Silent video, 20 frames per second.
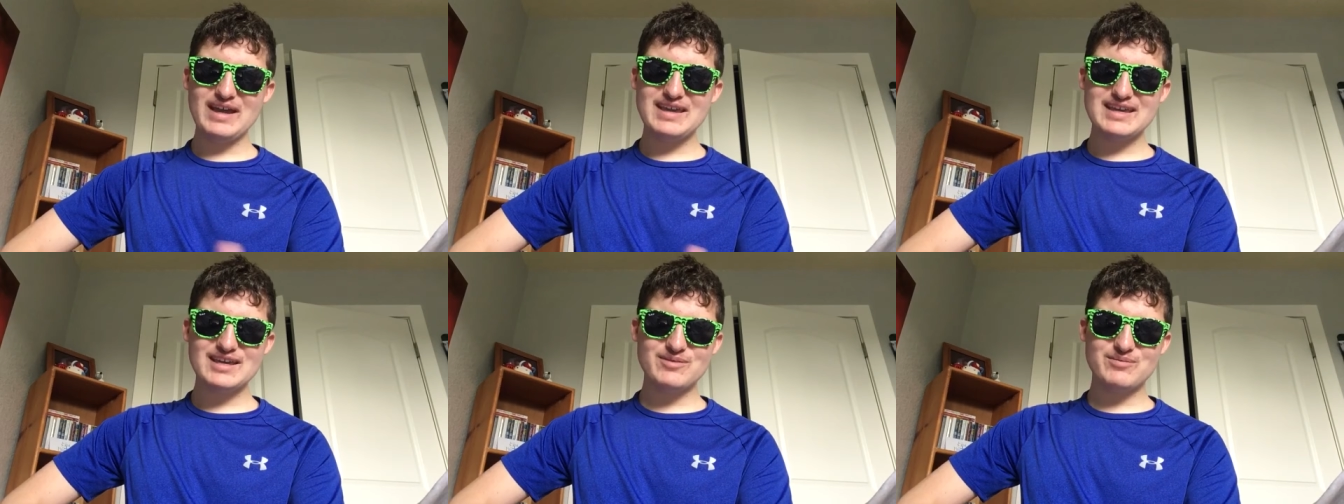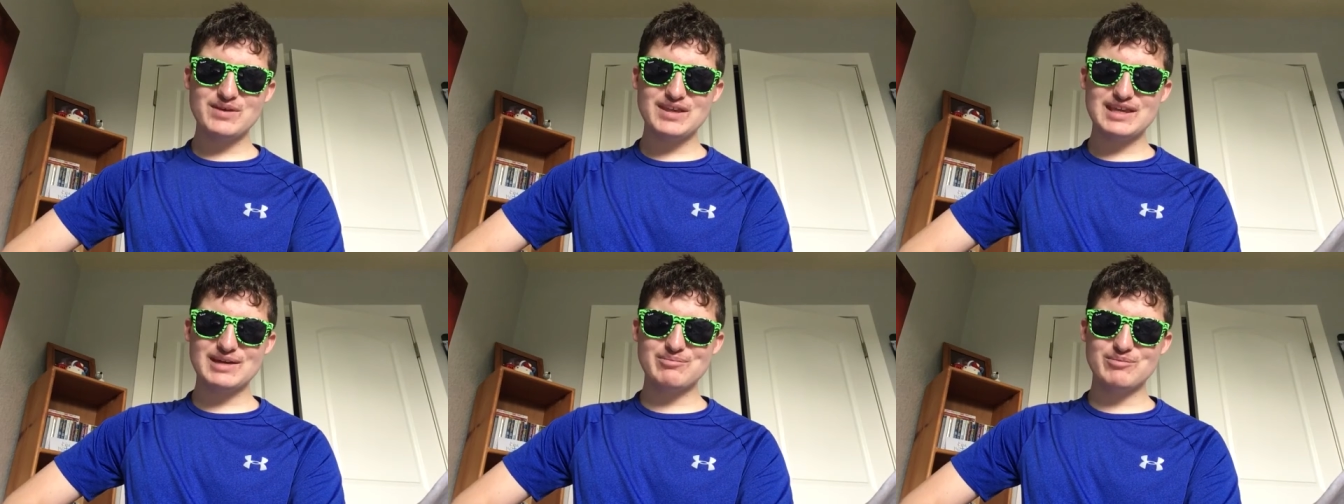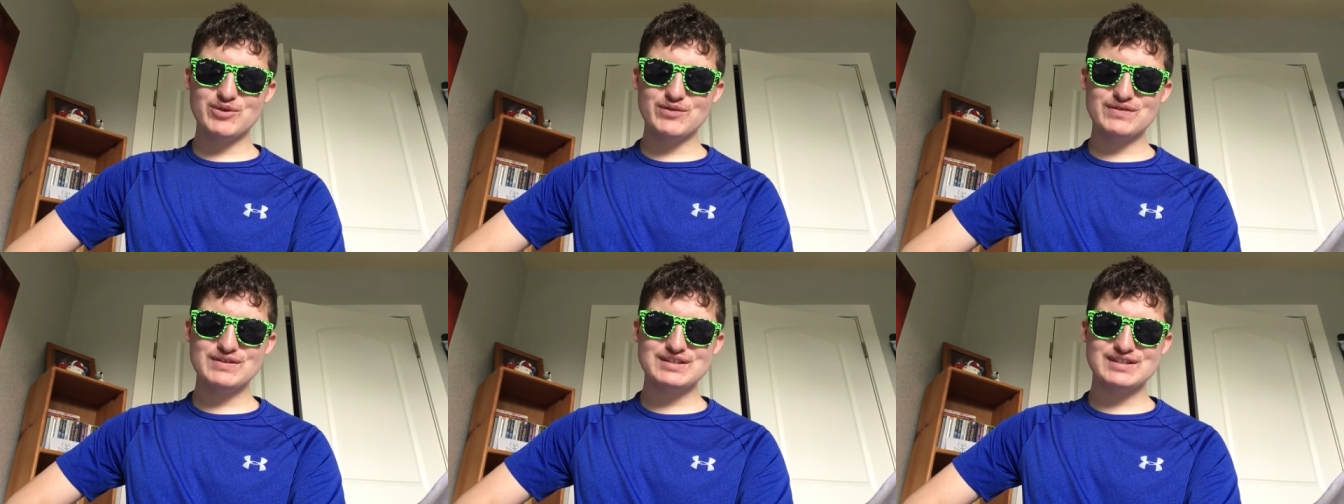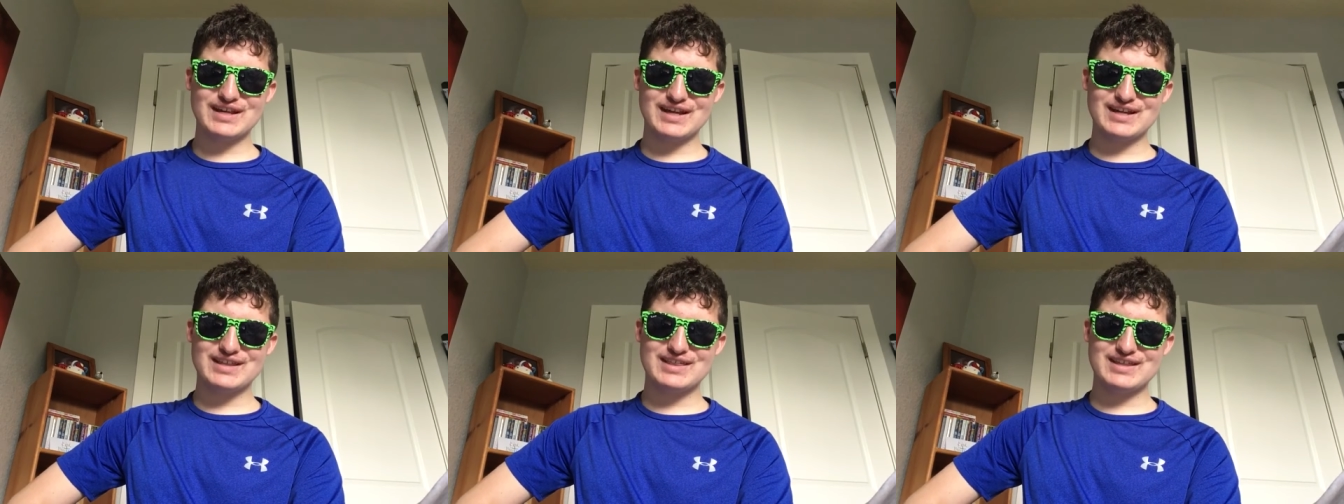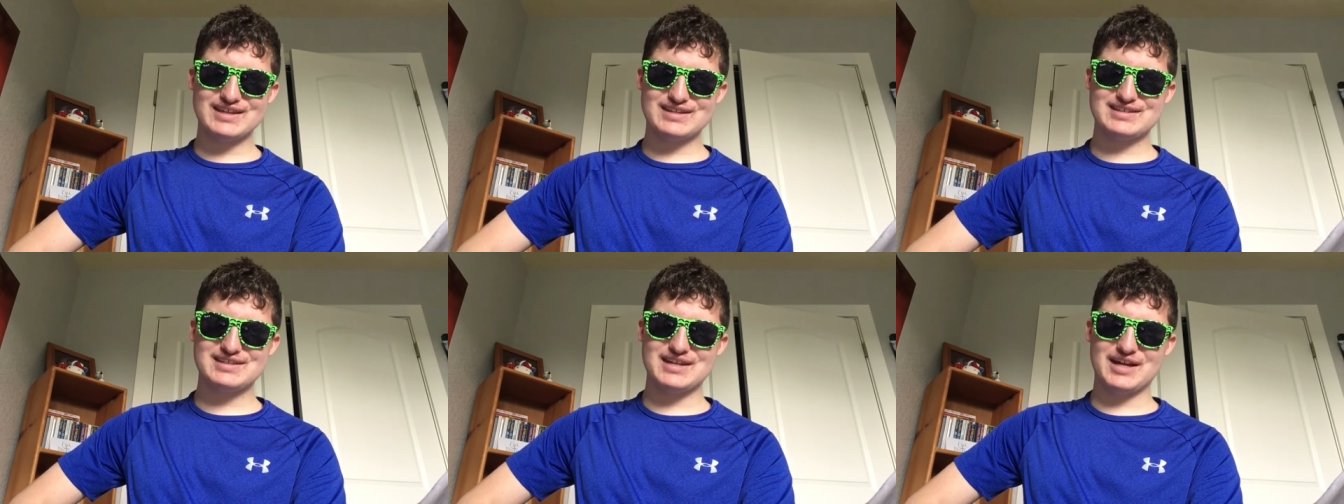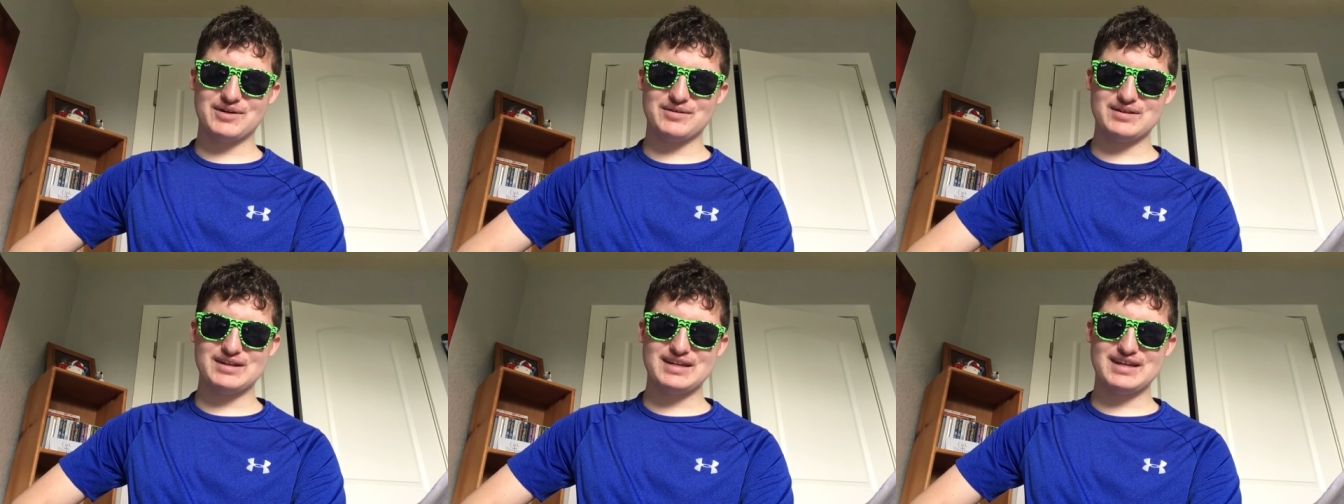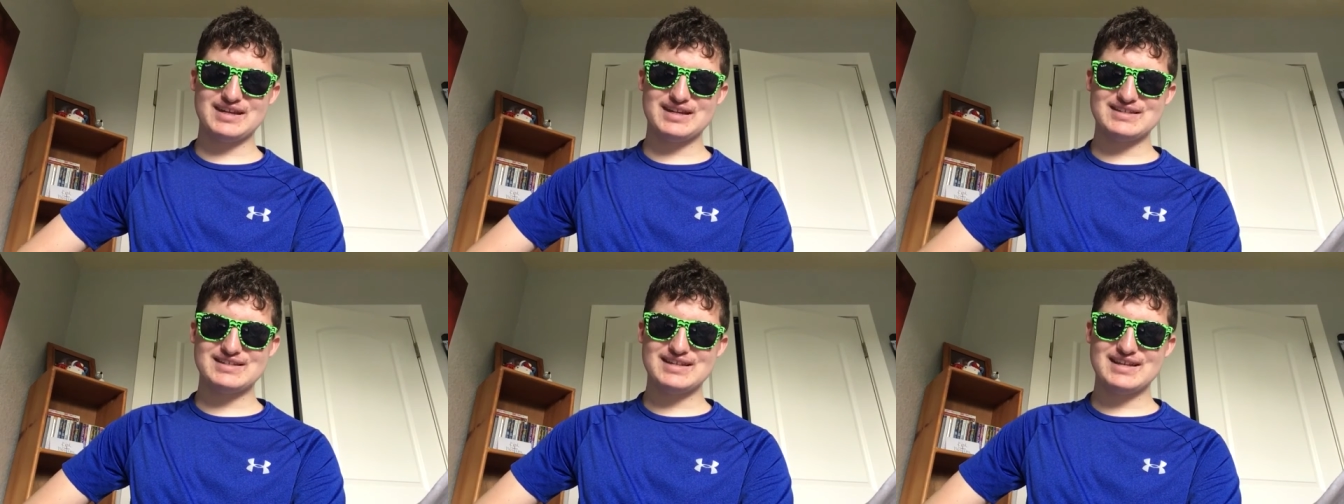can't we get movies like this
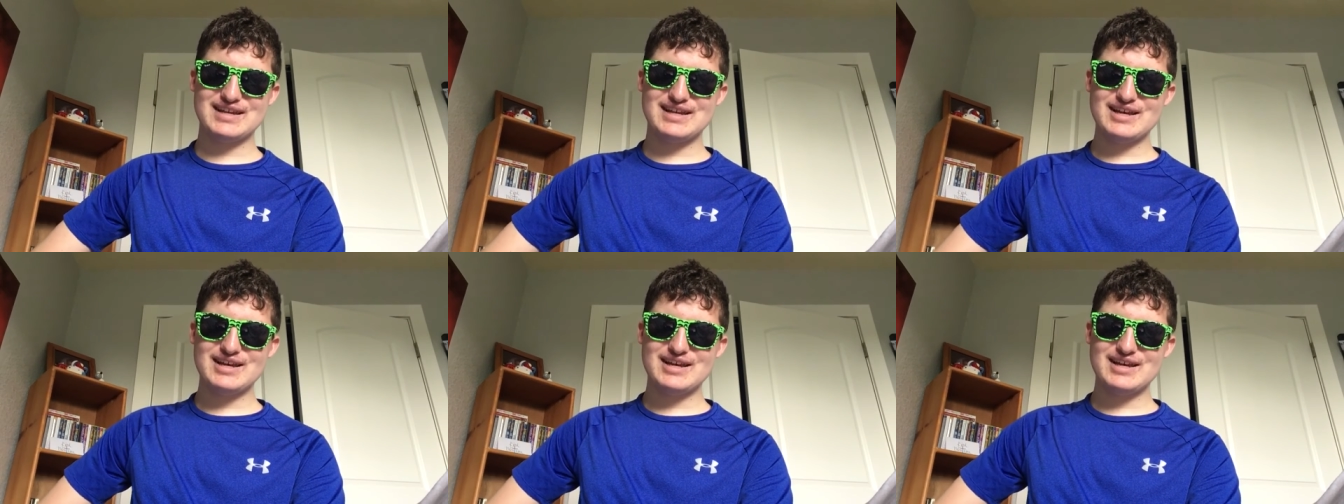nowadays?